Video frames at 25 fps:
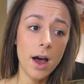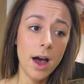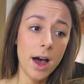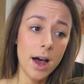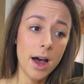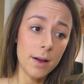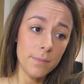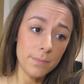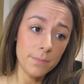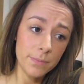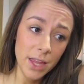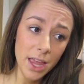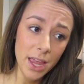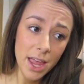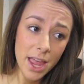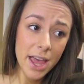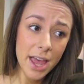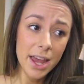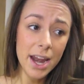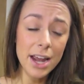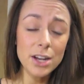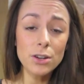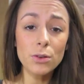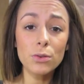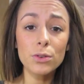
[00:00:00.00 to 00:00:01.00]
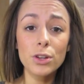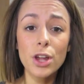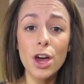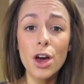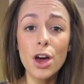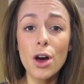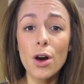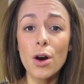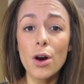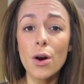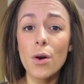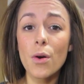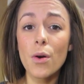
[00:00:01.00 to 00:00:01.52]
And I don't
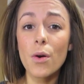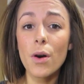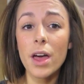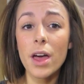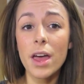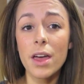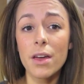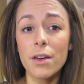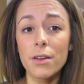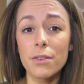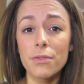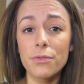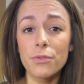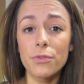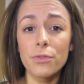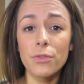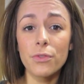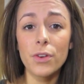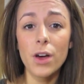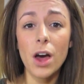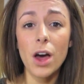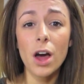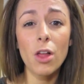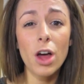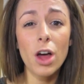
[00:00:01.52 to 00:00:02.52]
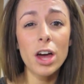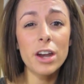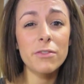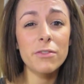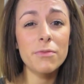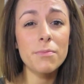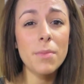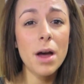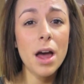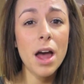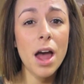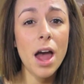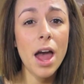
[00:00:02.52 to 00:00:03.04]
know if a lot of
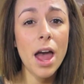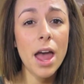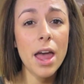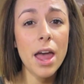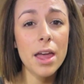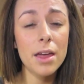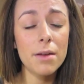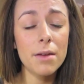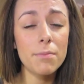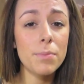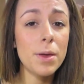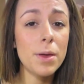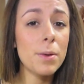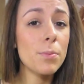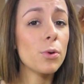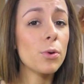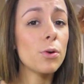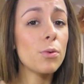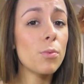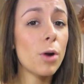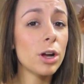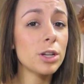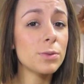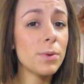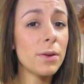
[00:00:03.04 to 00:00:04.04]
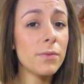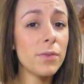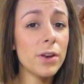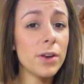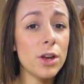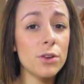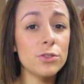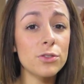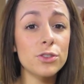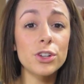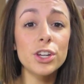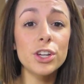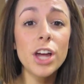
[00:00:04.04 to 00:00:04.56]
my people who watch my
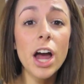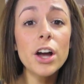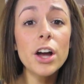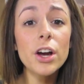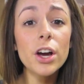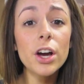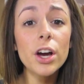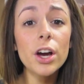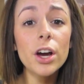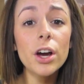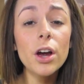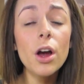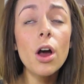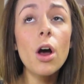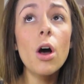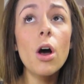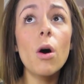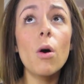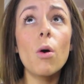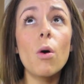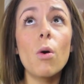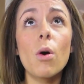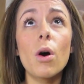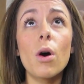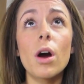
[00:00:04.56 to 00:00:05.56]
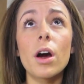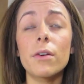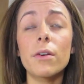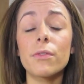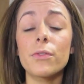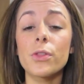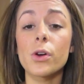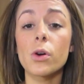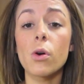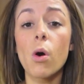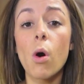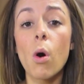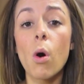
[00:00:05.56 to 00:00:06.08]
videos are younger or if they're